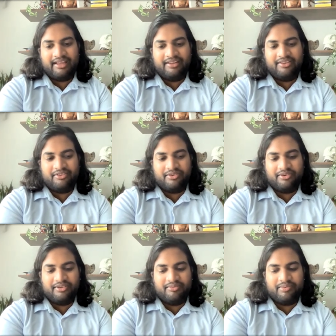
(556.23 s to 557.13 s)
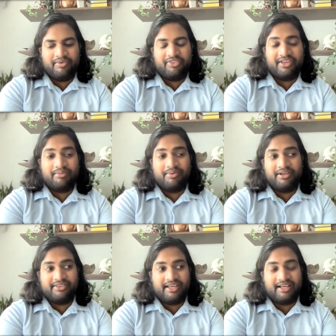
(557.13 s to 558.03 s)
And when we think
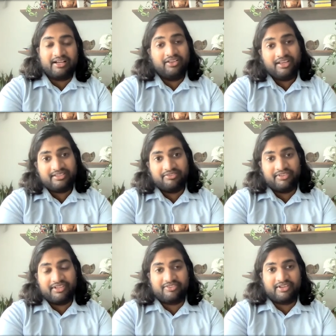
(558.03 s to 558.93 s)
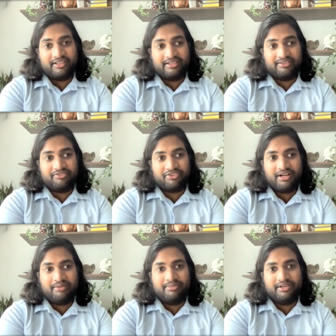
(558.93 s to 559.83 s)
about that collectively as a collective
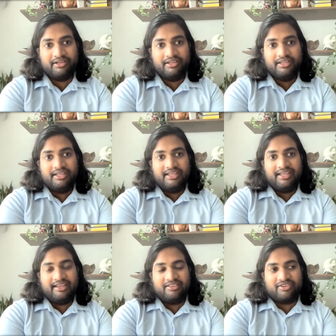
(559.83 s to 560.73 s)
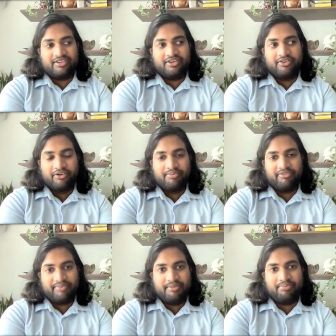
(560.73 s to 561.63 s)
trauma, it's a
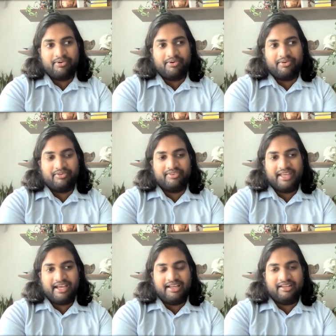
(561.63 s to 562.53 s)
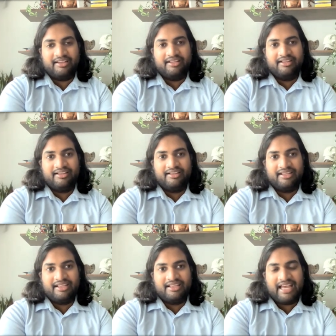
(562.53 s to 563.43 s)
group of people that
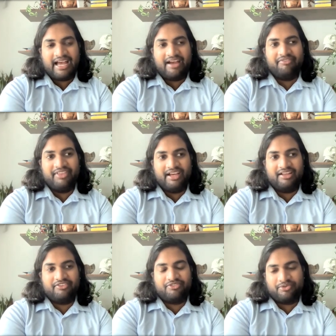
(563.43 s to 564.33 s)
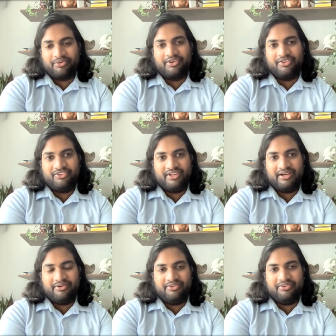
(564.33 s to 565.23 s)
have that storage
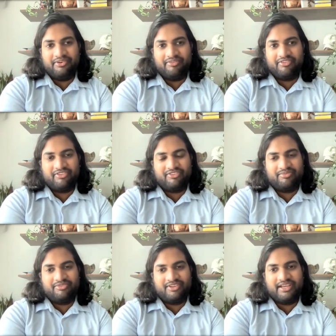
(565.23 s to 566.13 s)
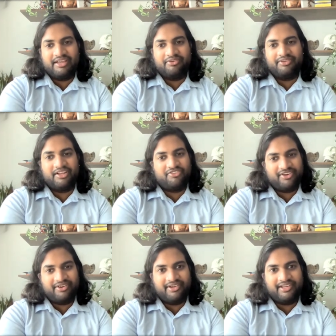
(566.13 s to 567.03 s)
now in their nervous system together that
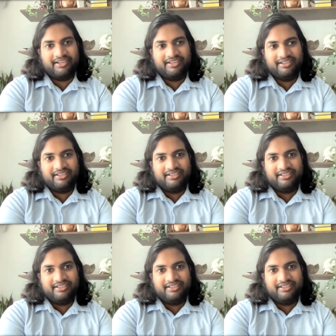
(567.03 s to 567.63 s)
share it.